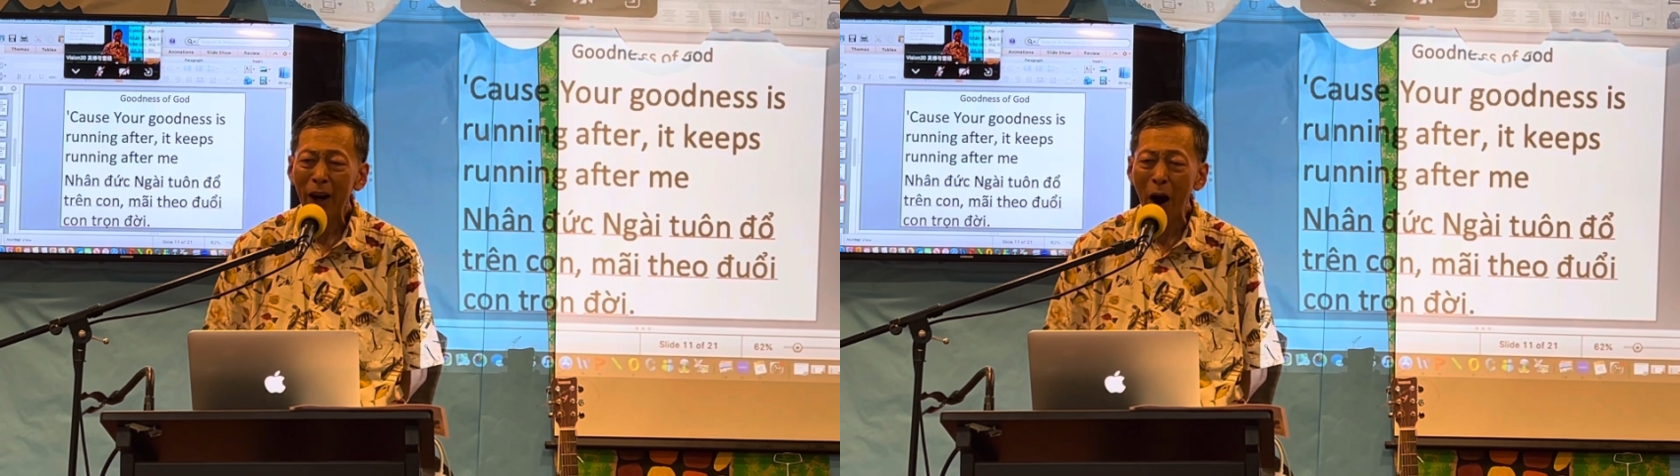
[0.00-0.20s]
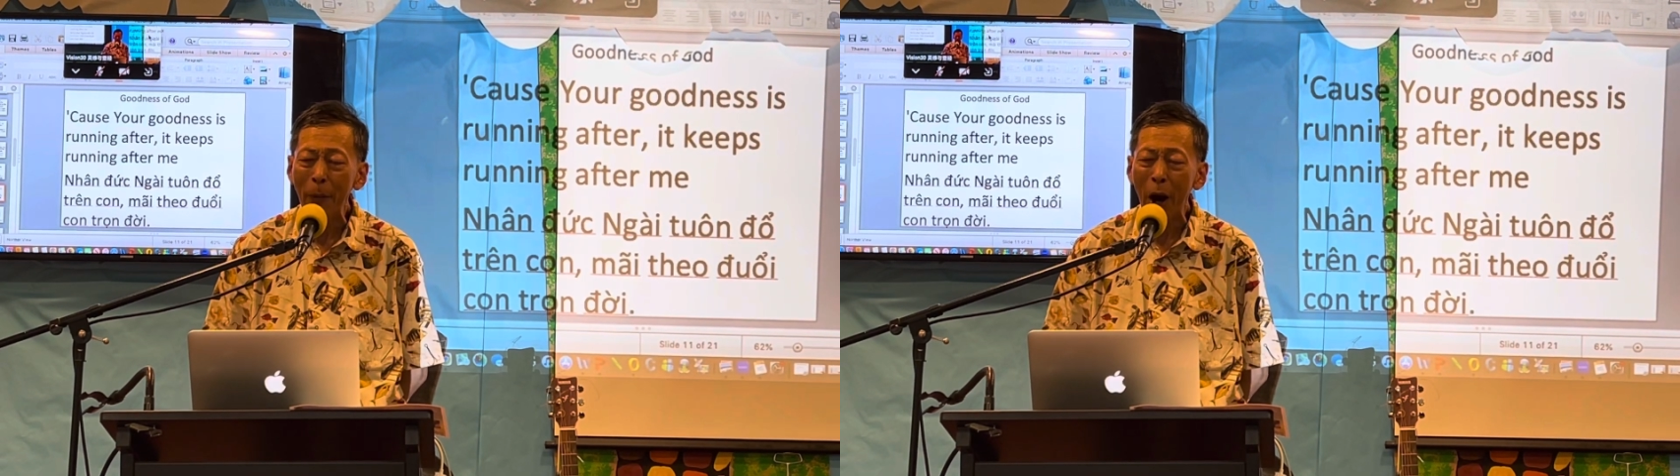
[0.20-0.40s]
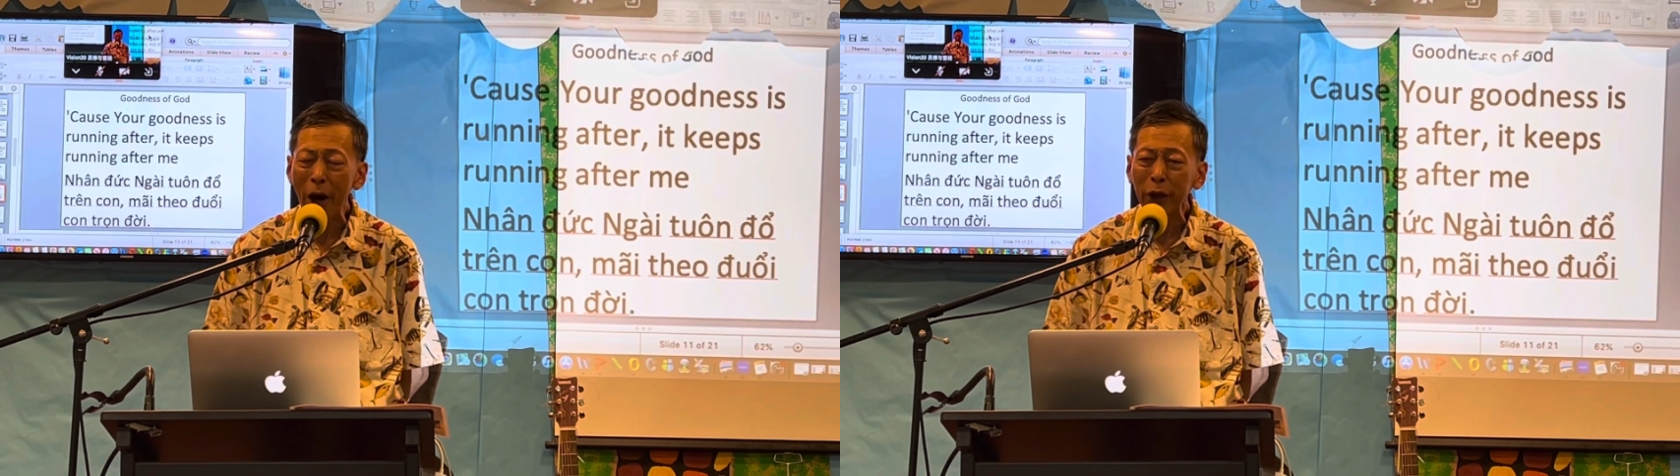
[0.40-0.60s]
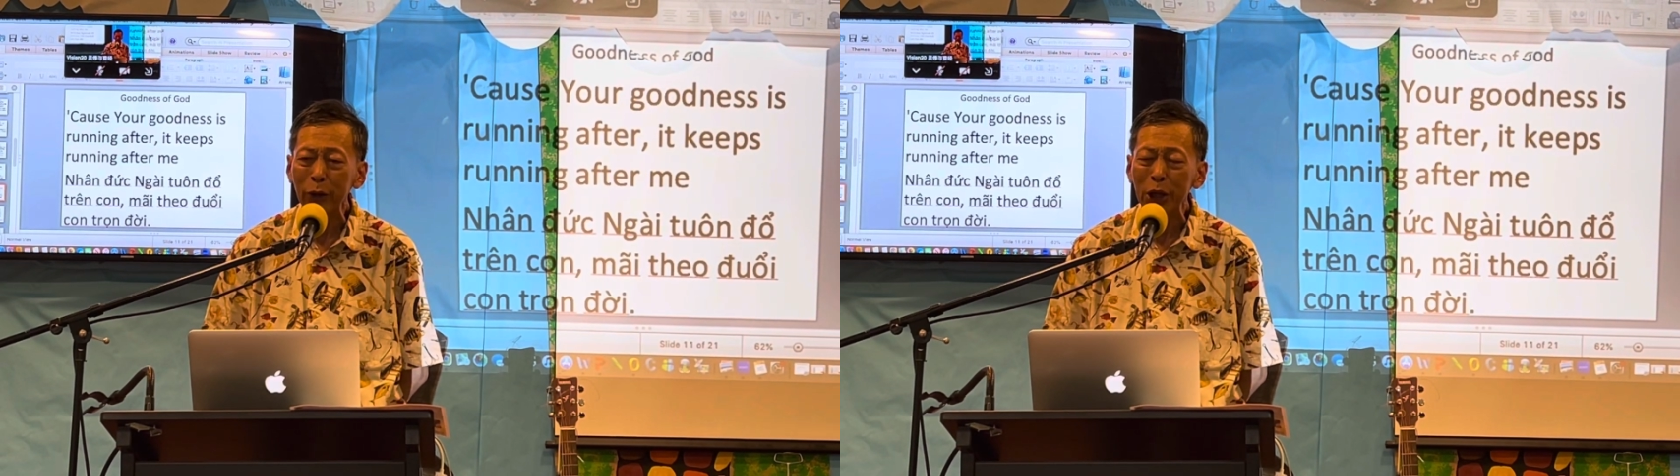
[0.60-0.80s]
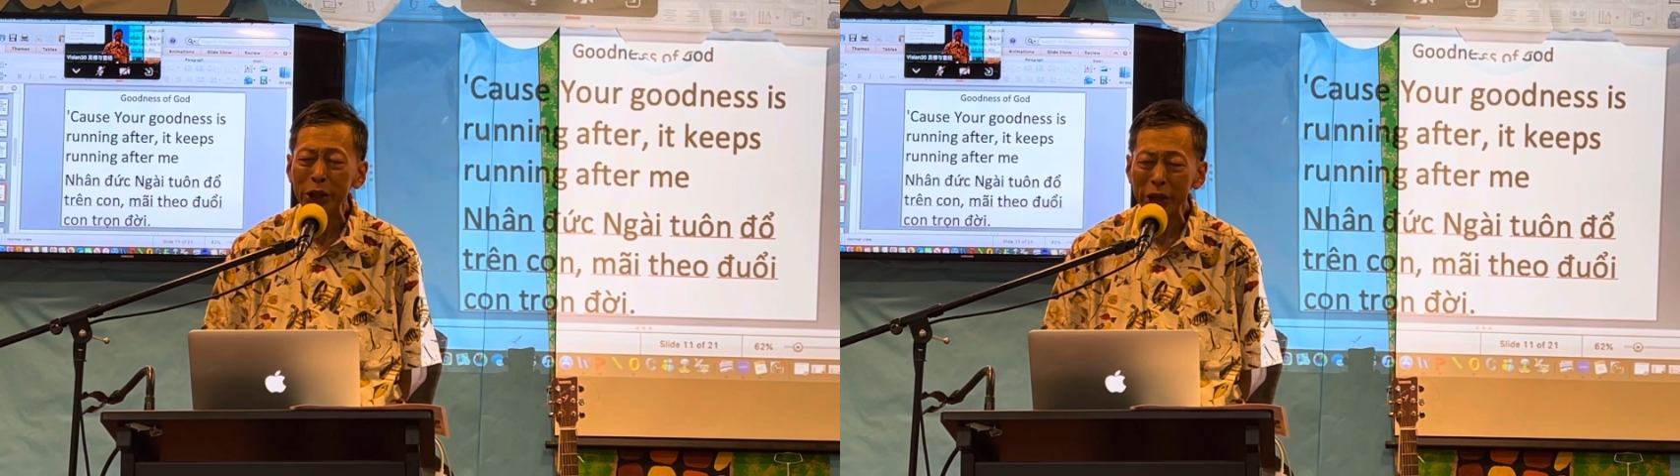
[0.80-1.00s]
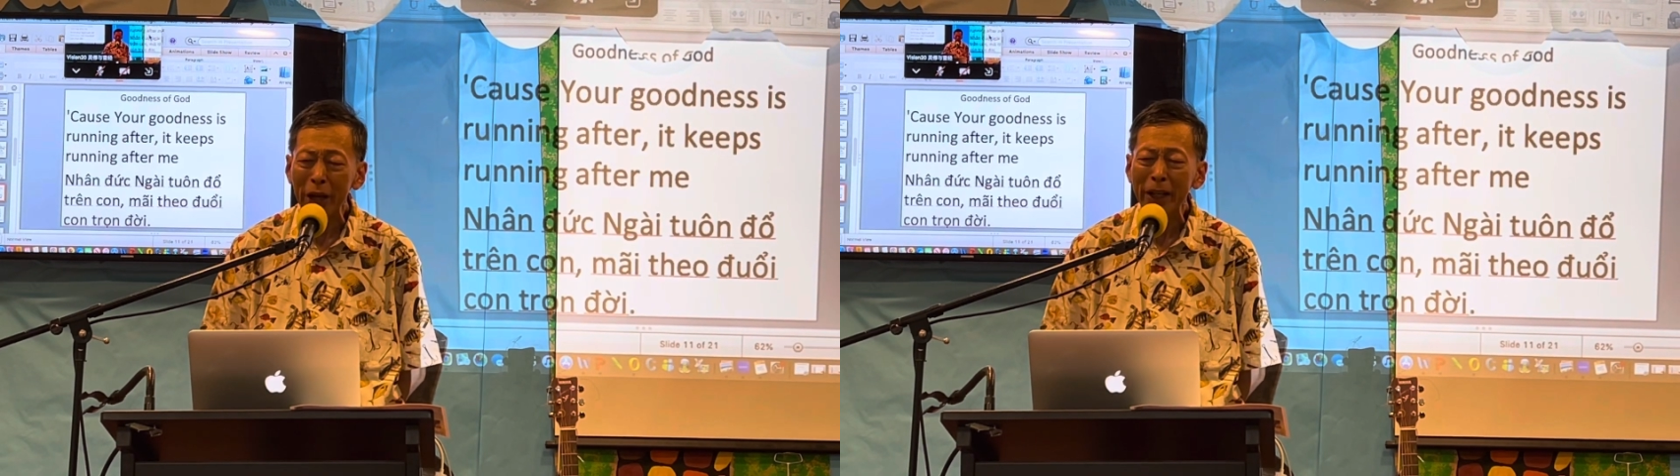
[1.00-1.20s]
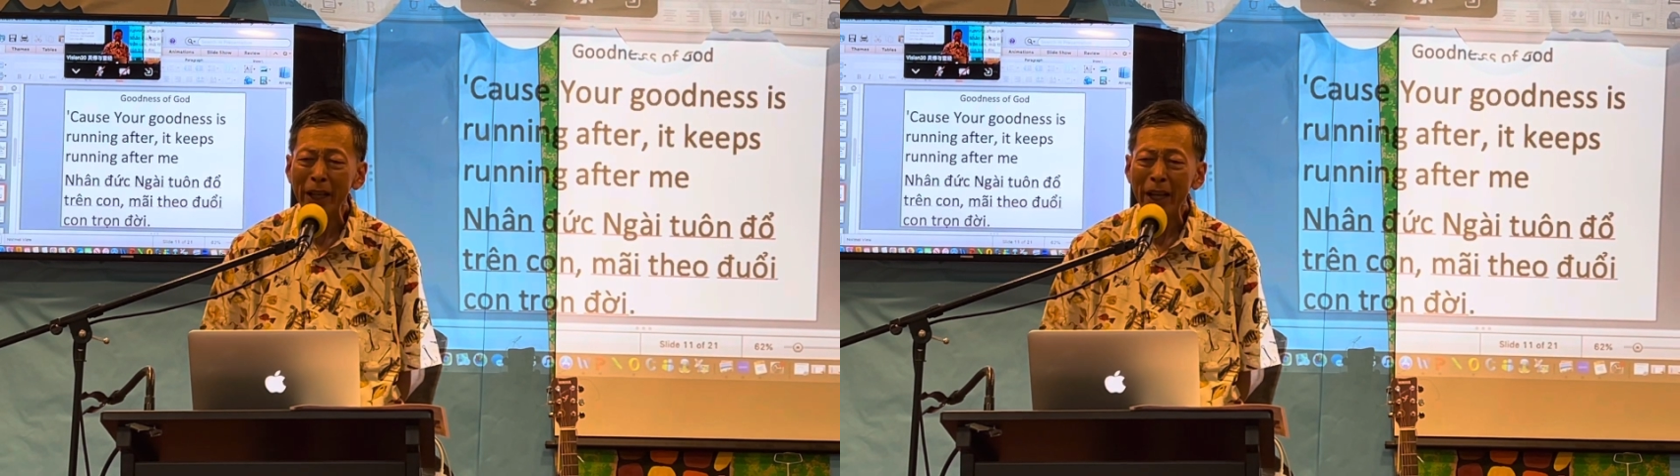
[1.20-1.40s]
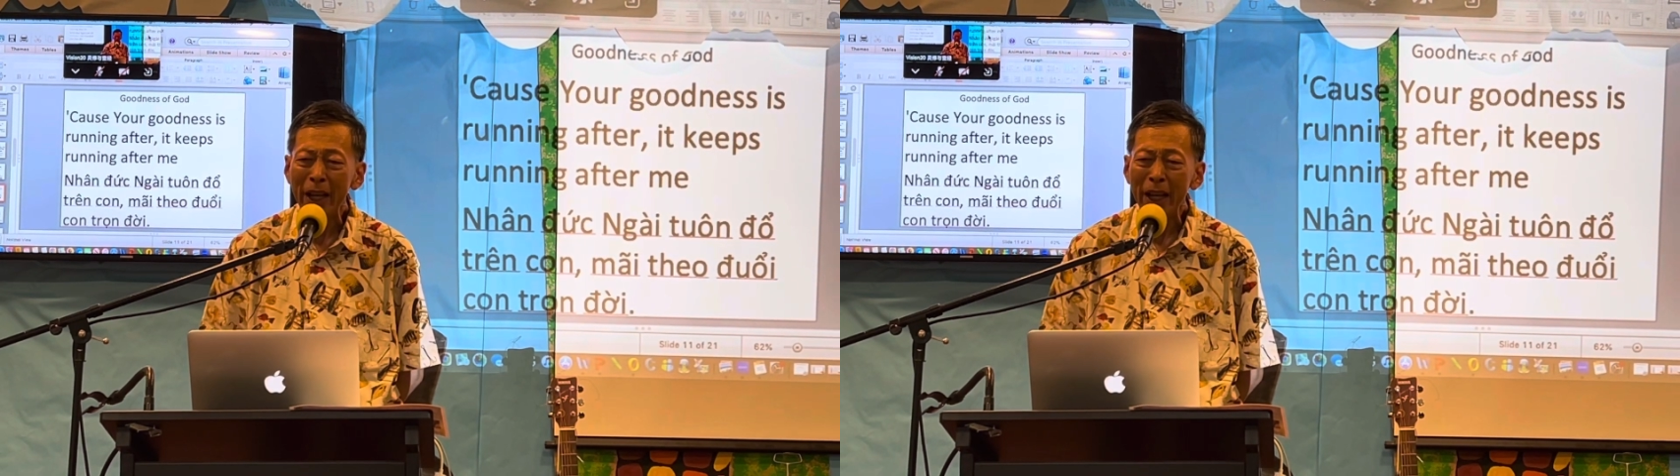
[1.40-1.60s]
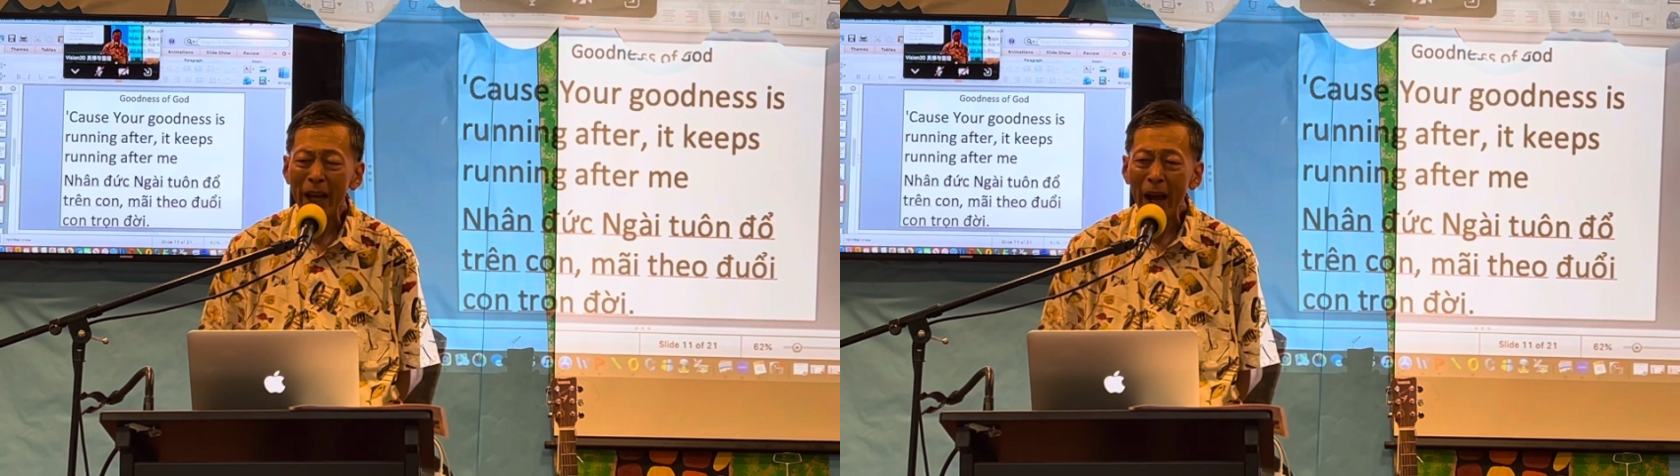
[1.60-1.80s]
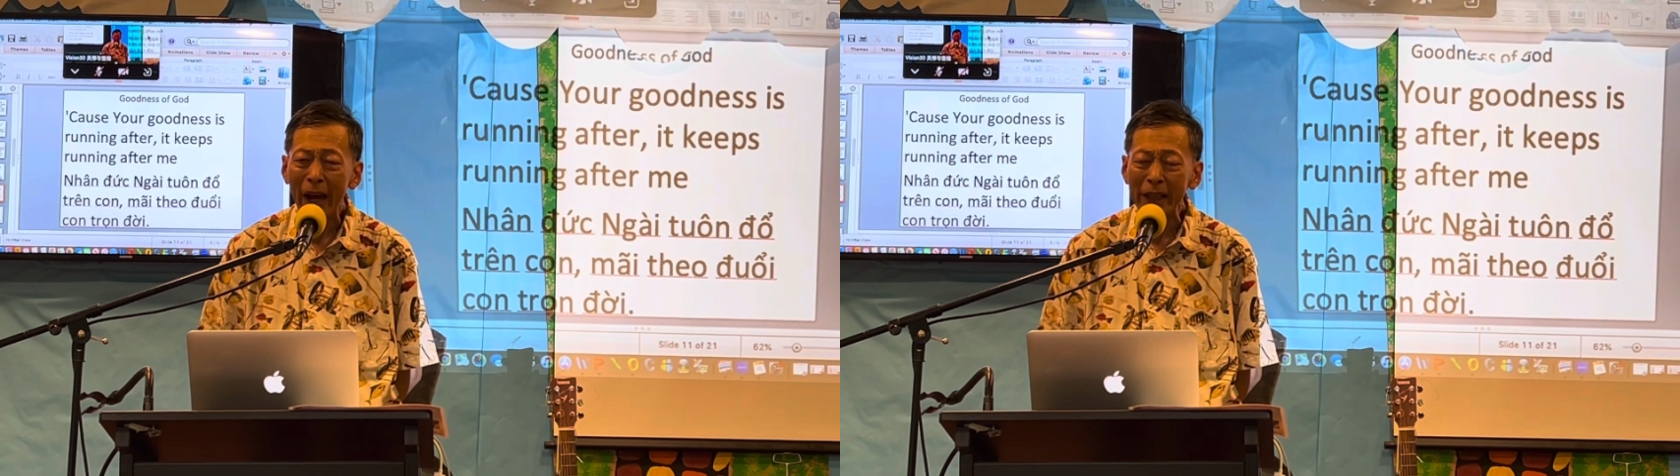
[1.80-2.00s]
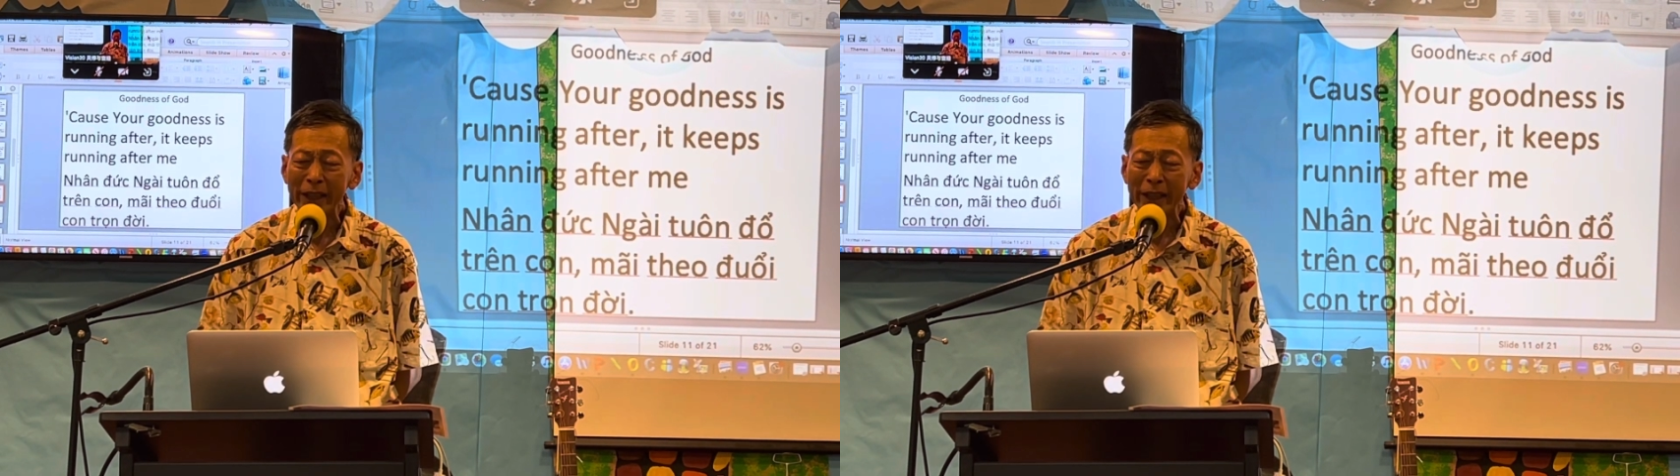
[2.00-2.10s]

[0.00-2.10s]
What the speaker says: all my other religion, and